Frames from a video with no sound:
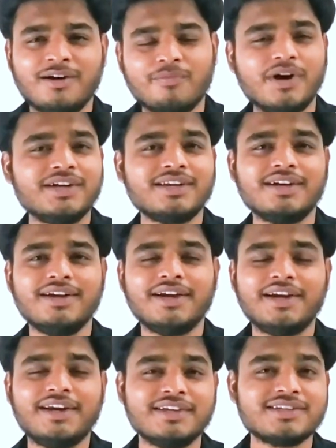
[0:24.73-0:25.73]
but
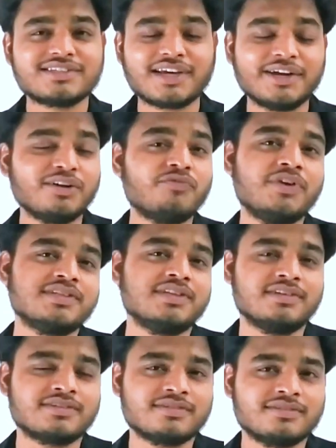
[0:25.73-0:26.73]
it is a sign of
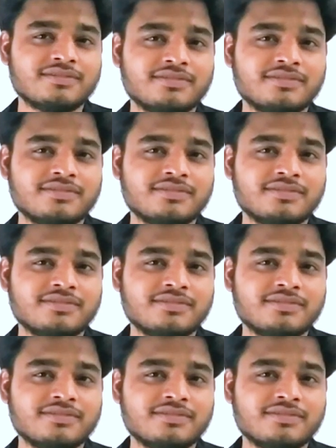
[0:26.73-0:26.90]
disease.